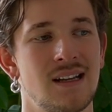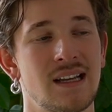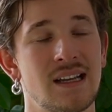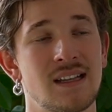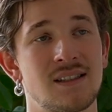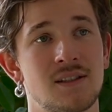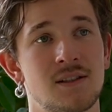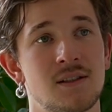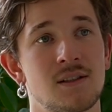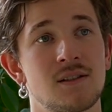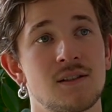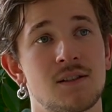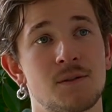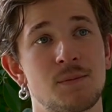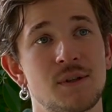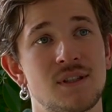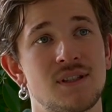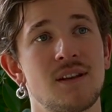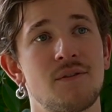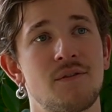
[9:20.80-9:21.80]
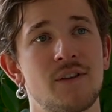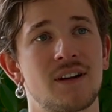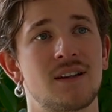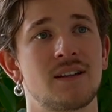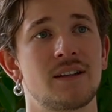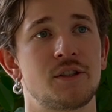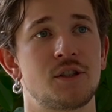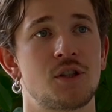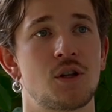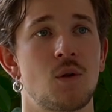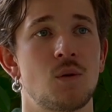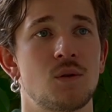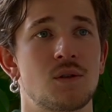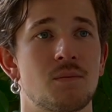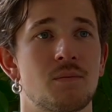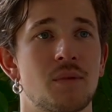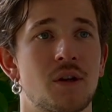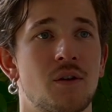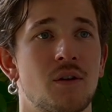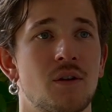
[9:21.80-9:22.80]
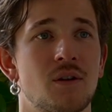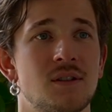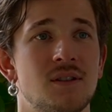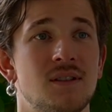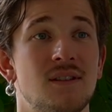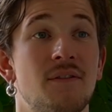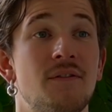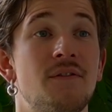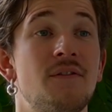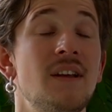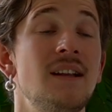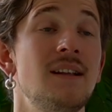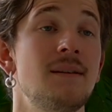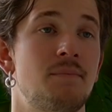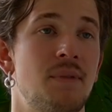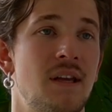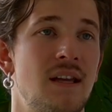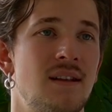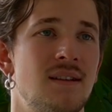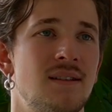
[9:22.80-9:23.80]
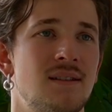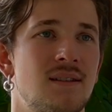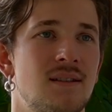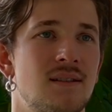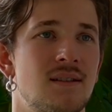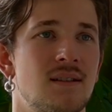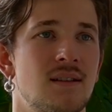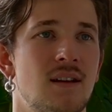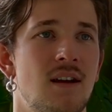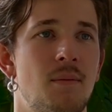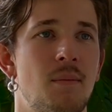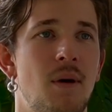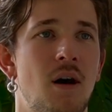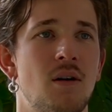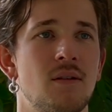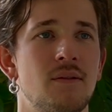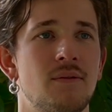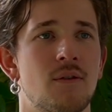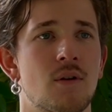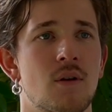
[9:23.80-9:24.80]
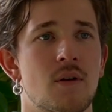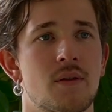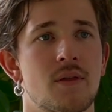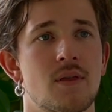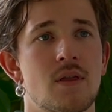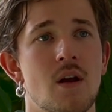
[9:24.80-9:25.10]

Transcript: is specifically chosen because the Philippines amount for